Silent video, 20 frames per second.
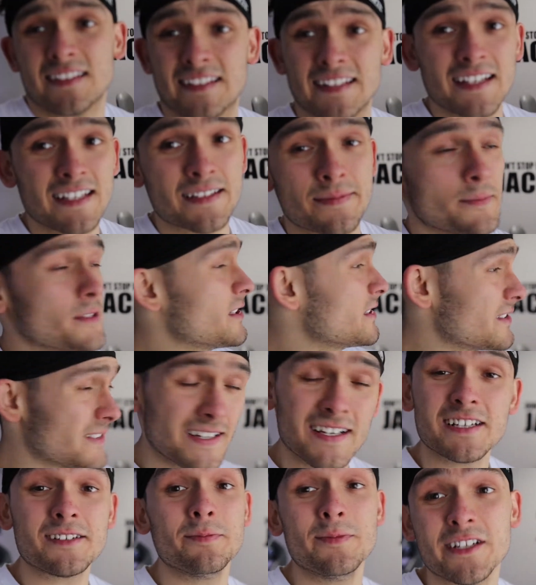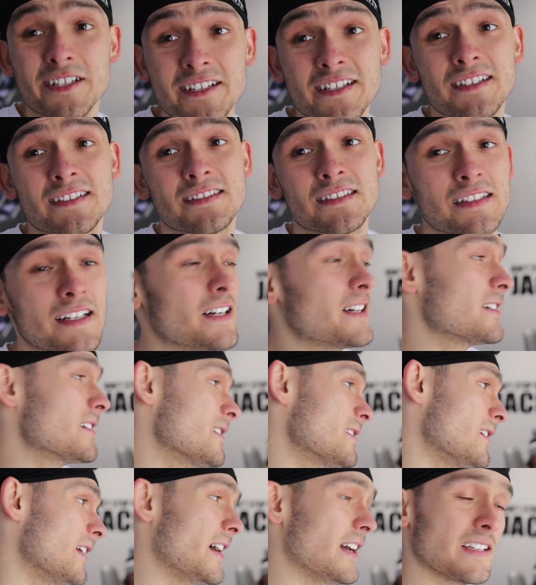Sus, sus machine's not
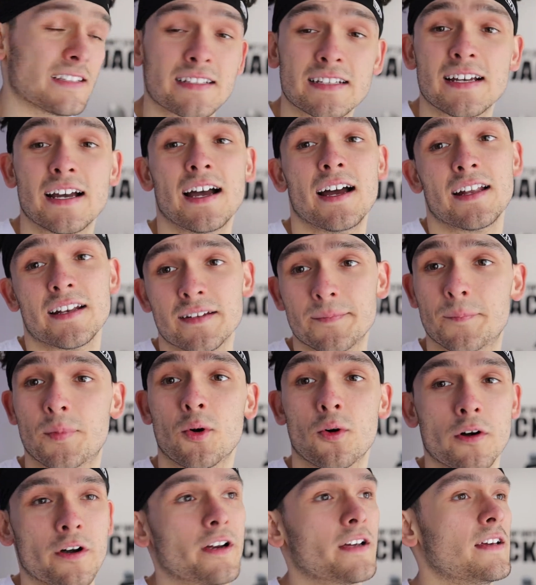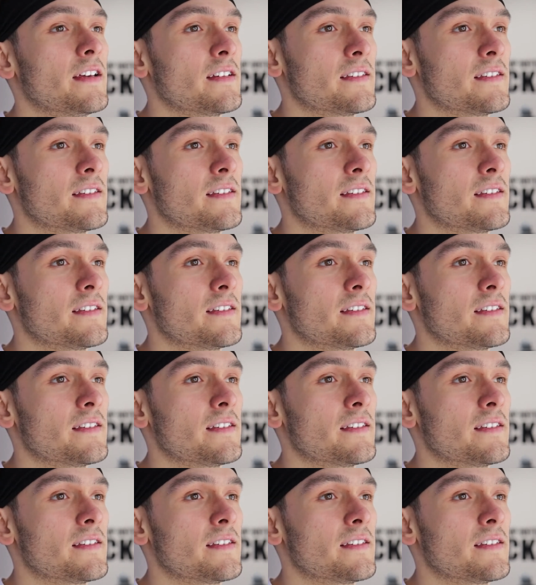gonna lie, it's kind of boring.